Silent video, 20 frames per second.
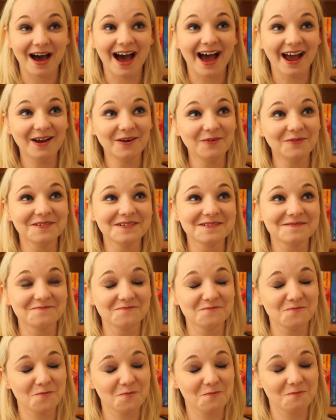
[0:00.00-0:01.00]
I would
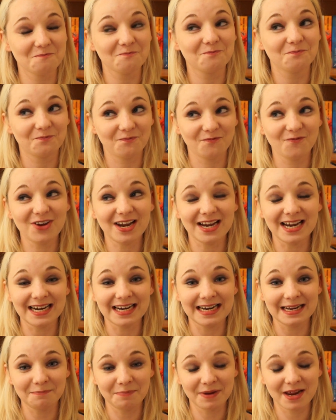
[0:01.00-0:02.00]

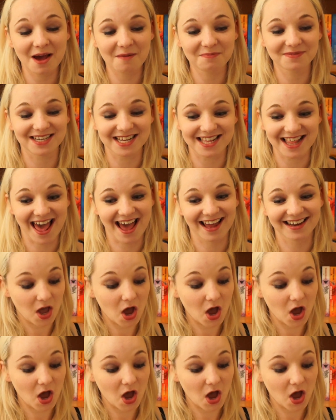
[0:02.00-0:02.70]
really be up to that.